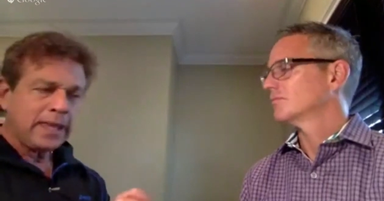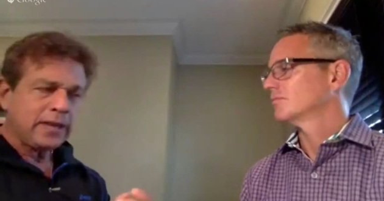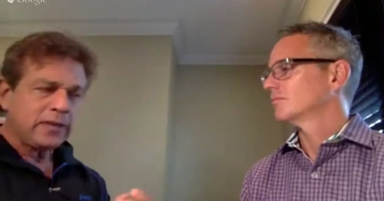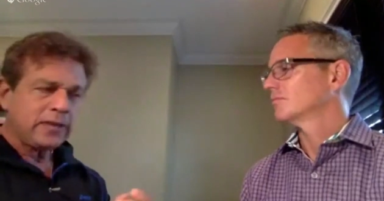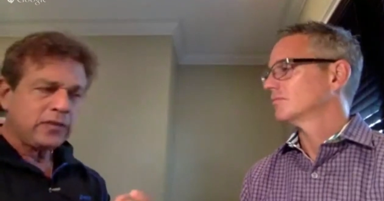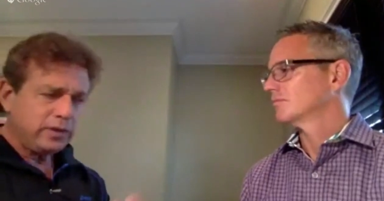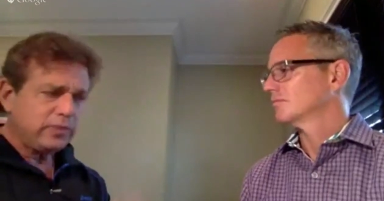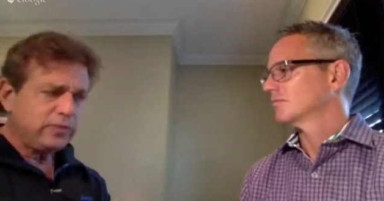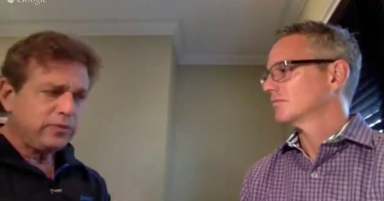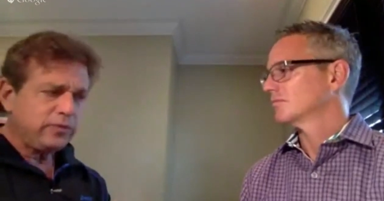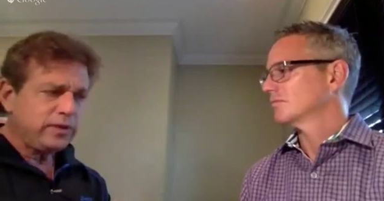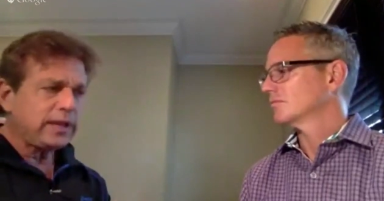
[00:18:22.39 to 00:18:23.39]
Speaker 1: And I started
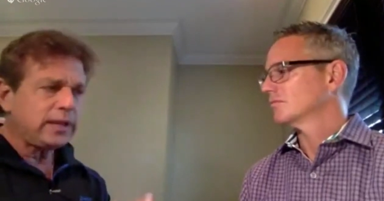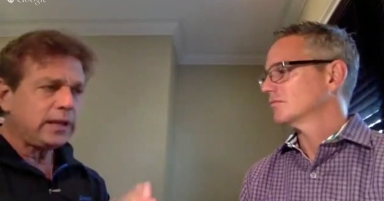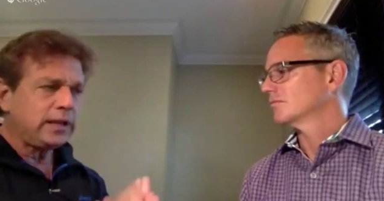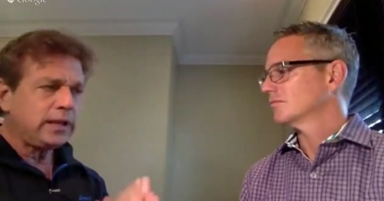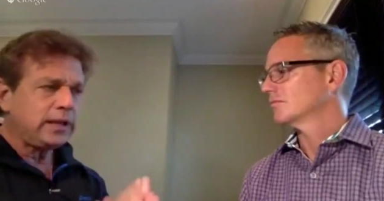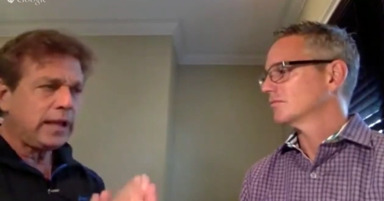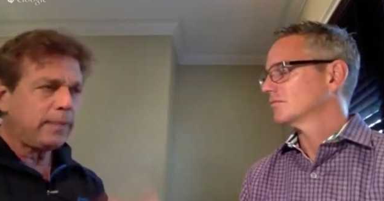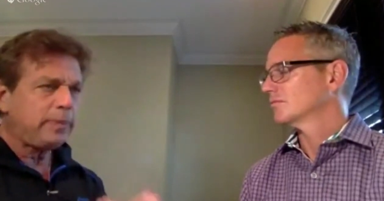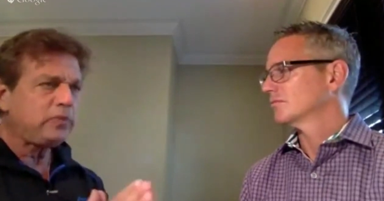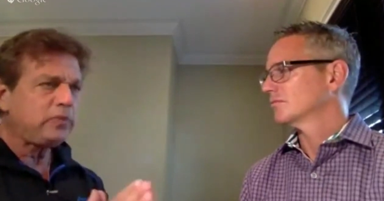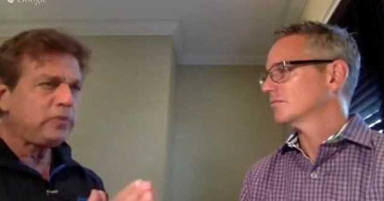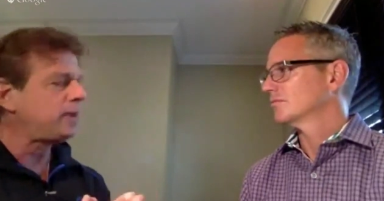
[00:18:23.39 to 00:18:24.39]
to feel like it
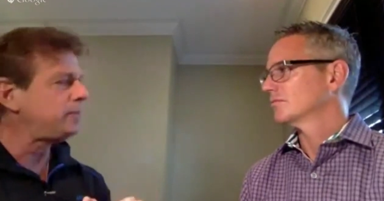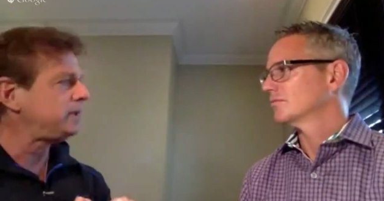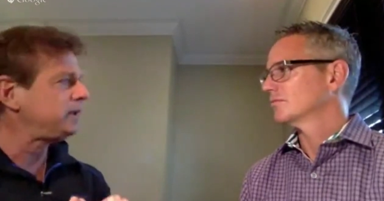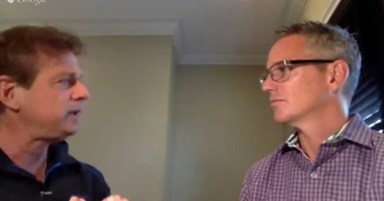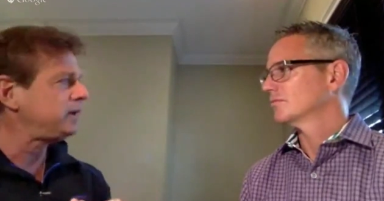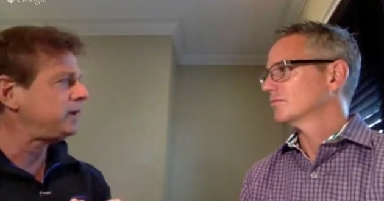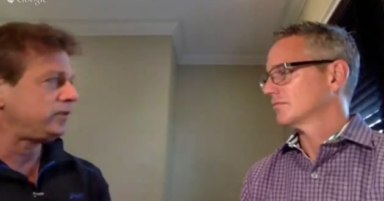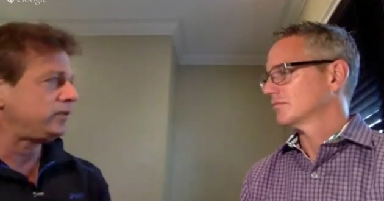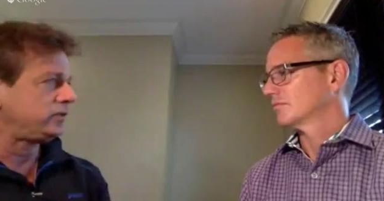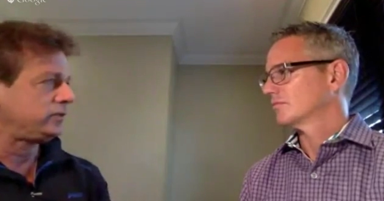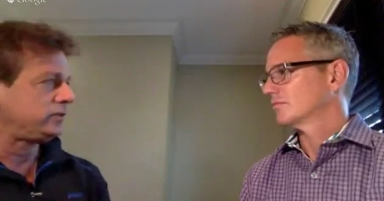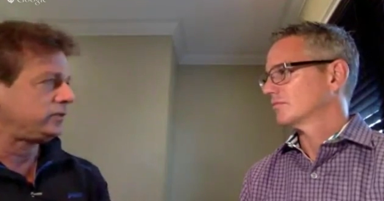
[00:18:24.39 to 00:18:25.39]
happens when I'm in the
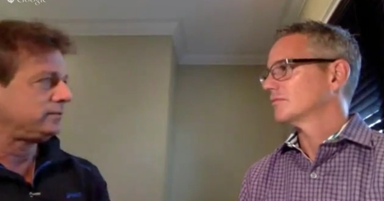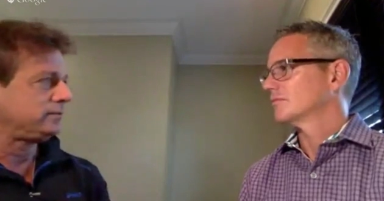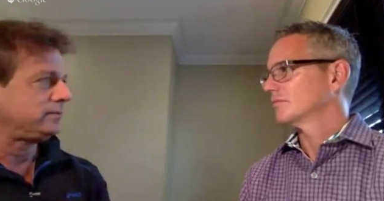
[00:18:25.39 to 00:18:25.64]
office.